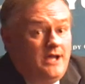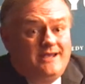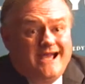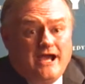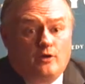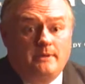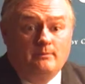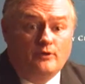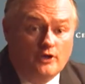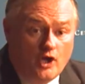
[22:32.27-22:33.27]
You hire
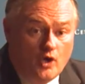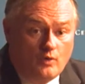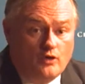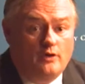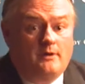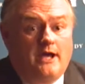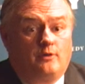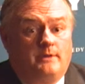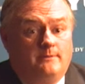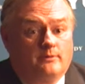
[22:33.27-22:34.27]
people you know, or you hire
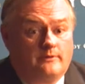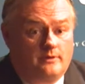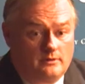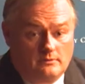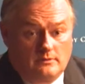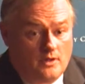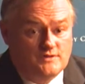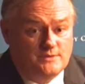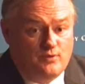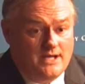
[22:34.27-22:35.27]
people that are
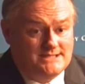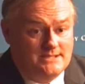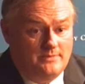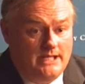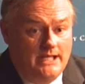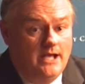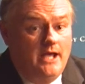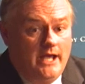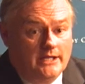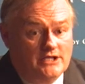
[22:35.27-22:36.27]
close in proximity,
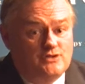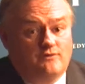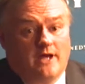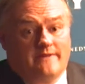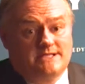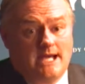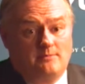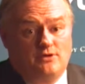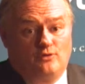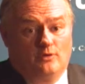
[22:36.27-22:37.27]
unless you've got the time
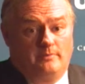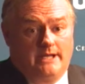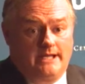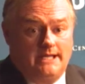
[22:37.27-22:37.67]
to do a big,